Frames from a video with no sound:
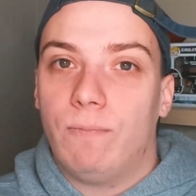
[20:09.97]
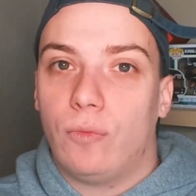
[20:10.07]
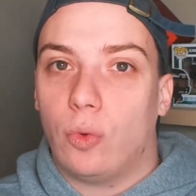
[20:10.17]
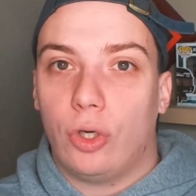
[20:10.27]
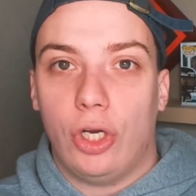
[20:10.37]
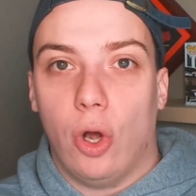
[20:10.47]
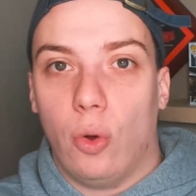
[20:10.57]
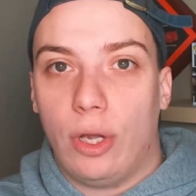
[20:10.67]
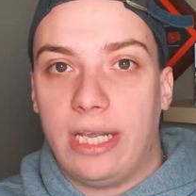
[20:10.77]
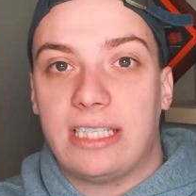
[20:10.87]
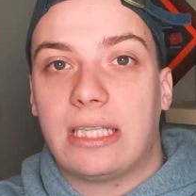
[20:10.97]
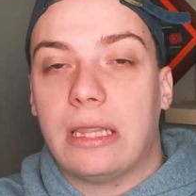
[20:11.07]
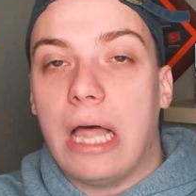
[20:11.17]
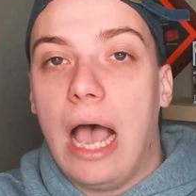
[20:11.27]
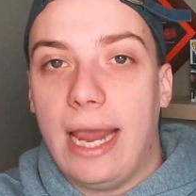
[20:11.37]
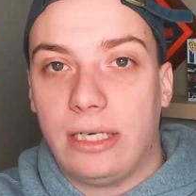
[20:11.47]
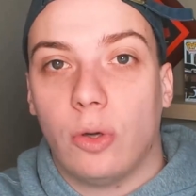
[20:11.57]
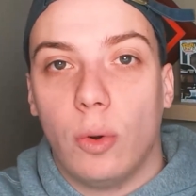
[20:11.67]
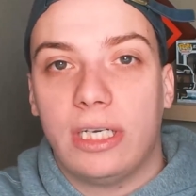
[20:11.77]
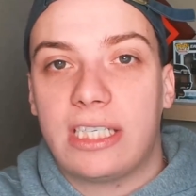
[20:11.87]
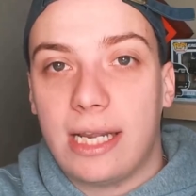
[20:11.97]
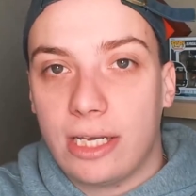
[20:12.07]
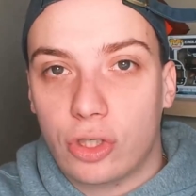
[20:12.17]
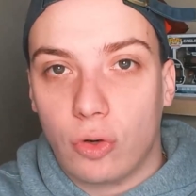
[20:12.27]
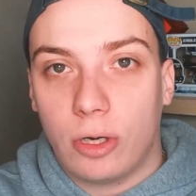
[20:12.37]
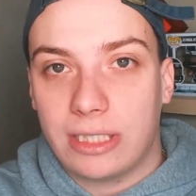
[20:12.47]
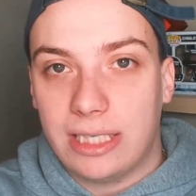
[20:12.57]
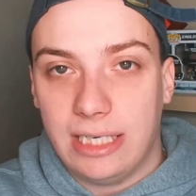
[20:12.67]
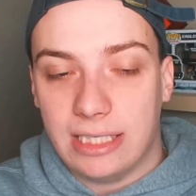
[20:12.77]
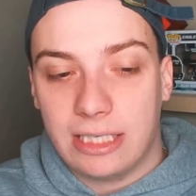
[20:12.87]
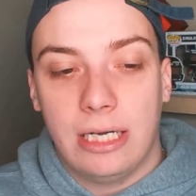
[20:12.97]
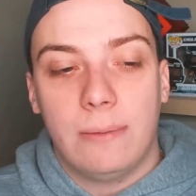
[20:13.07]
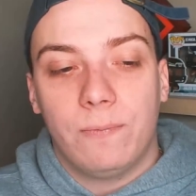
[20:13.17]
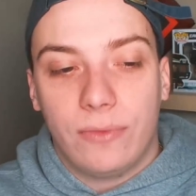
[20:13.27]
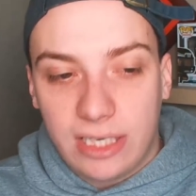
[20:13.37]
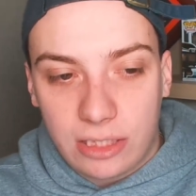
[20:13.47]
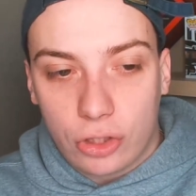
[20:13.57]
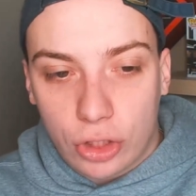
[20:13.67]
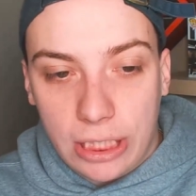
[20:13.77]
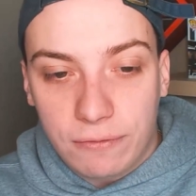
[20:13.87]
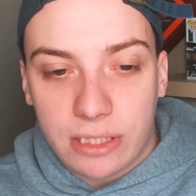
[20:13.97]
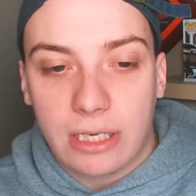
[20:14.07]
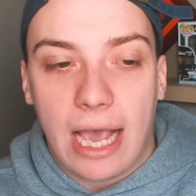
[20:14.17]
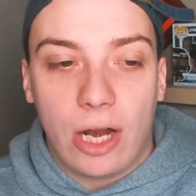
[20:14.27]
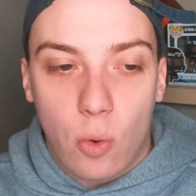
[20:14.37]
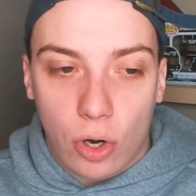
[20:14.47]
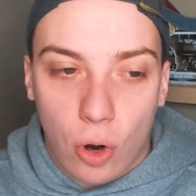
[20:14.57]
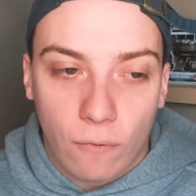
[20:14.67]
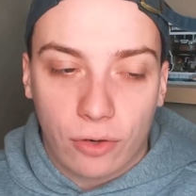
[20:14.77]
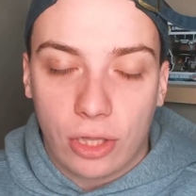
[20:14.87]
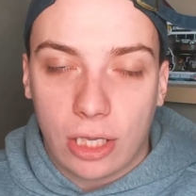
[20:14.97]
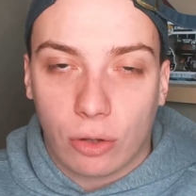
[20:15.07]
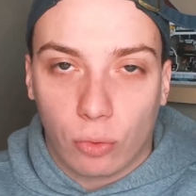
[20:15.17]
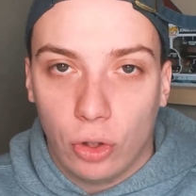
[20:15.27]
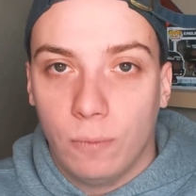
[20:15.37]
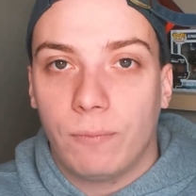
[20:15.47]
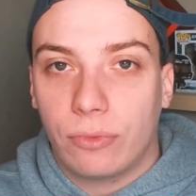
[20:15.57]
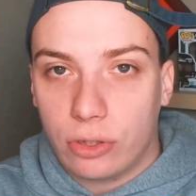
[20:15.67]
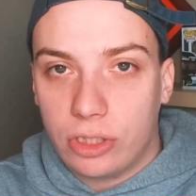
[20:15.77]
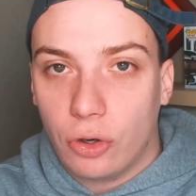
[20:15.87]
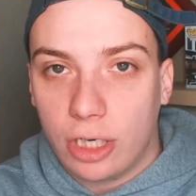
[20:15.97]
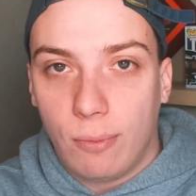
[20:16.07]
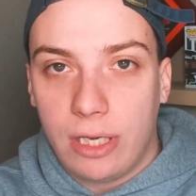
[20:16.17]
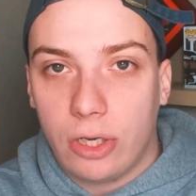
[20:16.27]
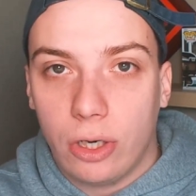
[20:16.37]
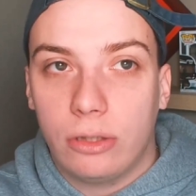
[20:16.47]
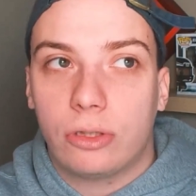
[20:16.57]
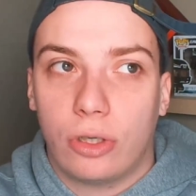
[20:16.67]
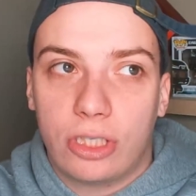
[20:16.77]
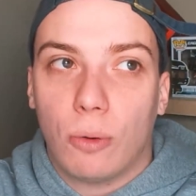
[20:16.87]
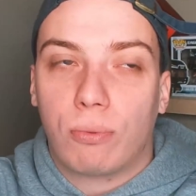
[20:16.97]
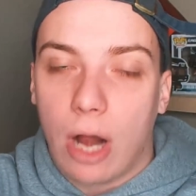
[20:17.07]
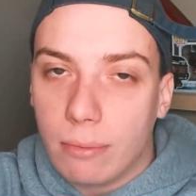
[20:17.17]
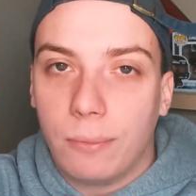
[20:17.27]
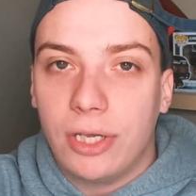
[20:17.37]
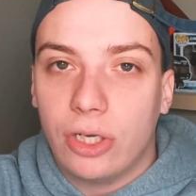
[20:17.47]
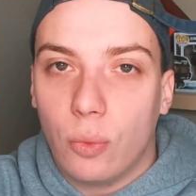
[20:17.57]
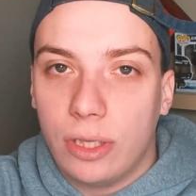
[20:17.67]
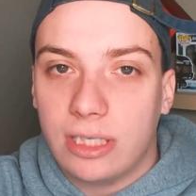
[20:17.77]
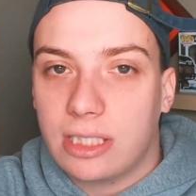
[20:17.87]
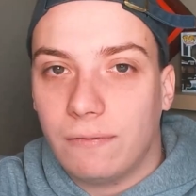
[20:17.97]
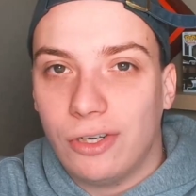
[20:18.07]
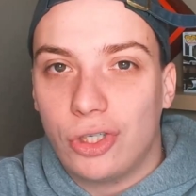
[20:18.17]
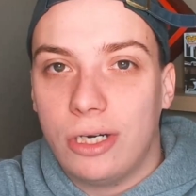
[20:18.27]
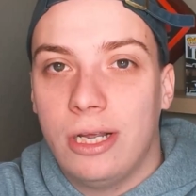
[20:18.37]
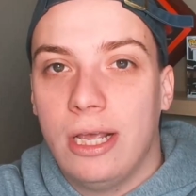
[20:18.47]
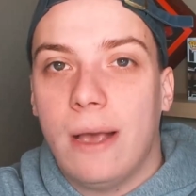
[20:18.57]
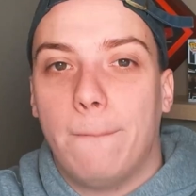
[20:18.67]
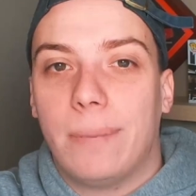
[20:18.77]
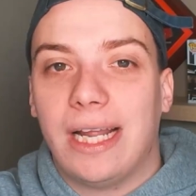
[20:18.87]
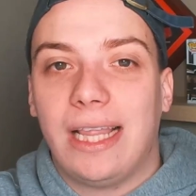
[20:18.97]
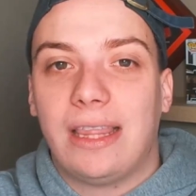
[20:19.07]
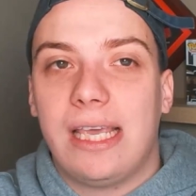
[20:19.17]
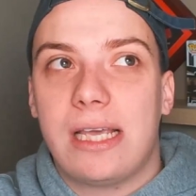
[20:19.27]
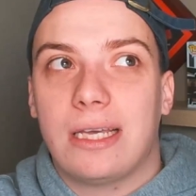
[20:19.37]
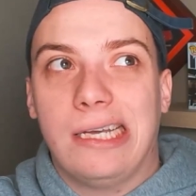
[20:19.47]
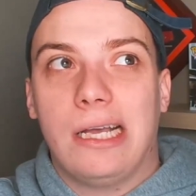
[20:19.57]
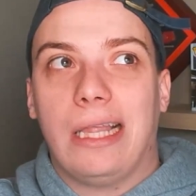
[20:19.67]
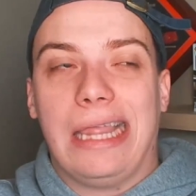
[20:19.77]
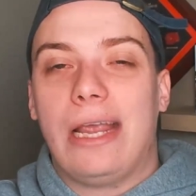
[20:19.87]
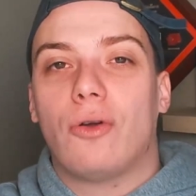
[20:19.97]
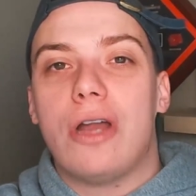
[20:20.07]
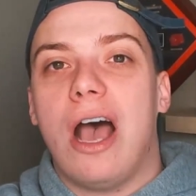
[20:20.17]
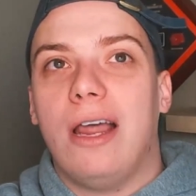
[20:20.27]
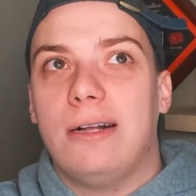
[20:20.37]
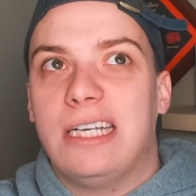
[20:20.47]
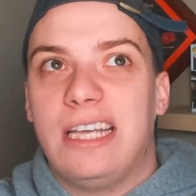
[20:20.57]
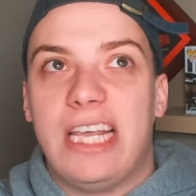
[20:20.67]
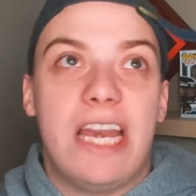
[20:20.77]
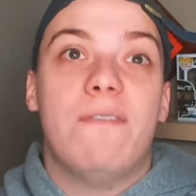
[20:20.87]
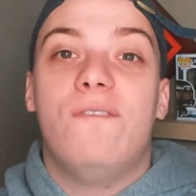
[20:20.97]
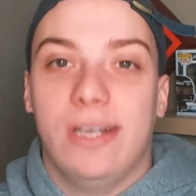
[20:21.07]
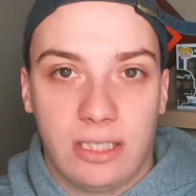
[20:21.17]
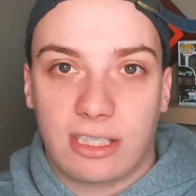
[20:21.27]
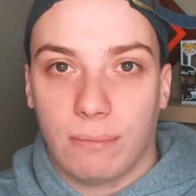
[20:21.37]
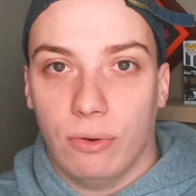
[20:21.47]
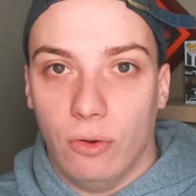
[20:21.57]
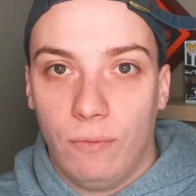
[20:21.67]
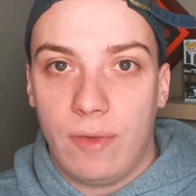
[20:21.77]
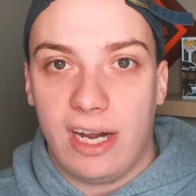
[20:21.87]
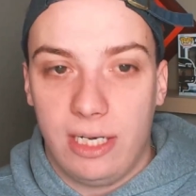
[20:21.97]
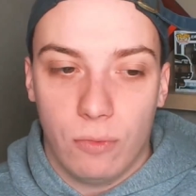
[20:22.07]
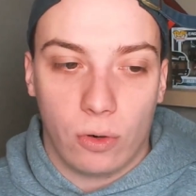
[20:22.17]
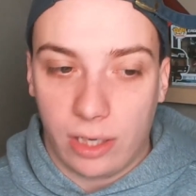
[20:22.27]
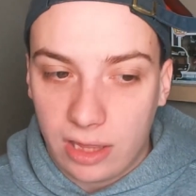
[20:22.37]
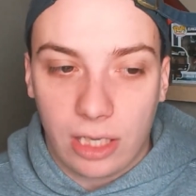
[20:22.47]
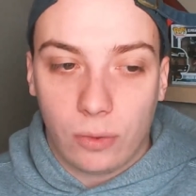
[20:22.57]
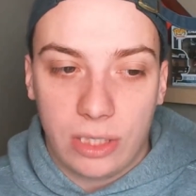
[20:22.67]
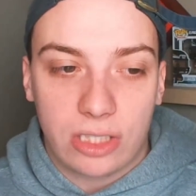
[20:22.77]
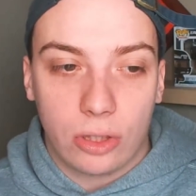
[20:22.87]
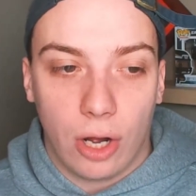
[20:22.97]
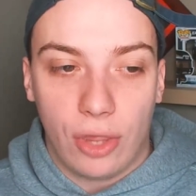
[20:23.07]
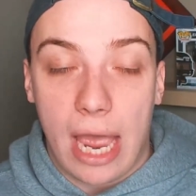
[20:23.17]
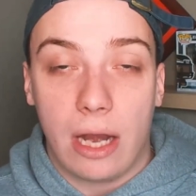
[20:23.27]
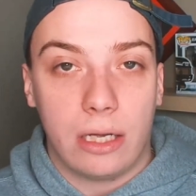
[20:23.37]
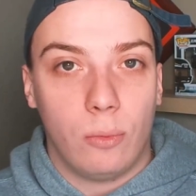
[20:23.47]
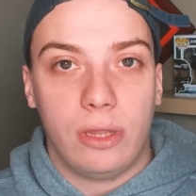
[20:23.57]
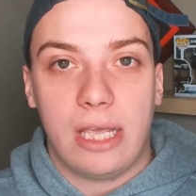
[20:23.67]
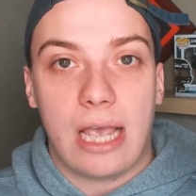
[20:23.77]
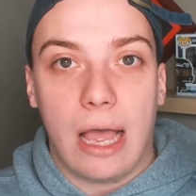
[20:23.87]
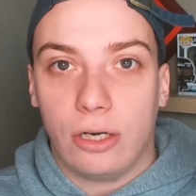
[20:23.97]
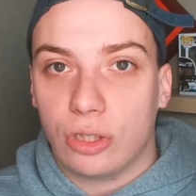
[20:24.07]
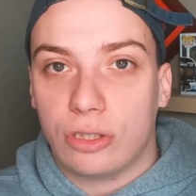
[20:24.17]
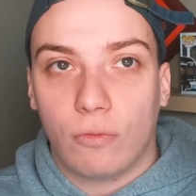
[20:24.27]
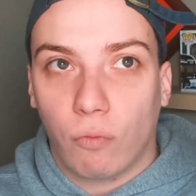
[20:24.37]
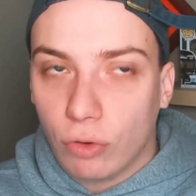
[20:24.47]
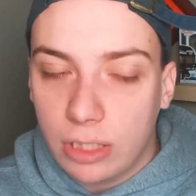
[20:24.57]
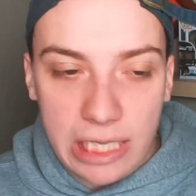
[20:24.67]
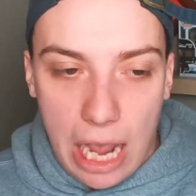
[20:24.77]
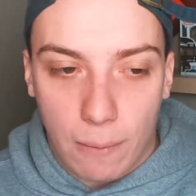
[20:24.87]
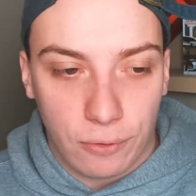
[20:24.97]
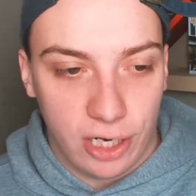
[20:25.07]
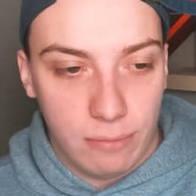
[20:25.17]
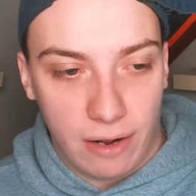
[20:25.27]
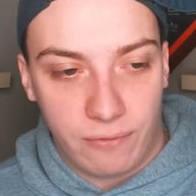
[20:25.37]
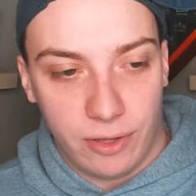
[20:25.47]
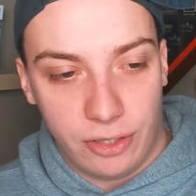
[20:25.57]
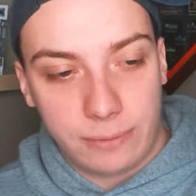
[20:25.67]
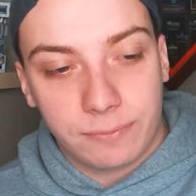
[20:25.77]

Is the line going to stay as strong as it is? It's the Chiefs. I don't want to overthink the room. They're still going to be good. They're still probably going to win this division, but I think they are not invincible anymore. I think we saw that when they got just really outplayed by Philly,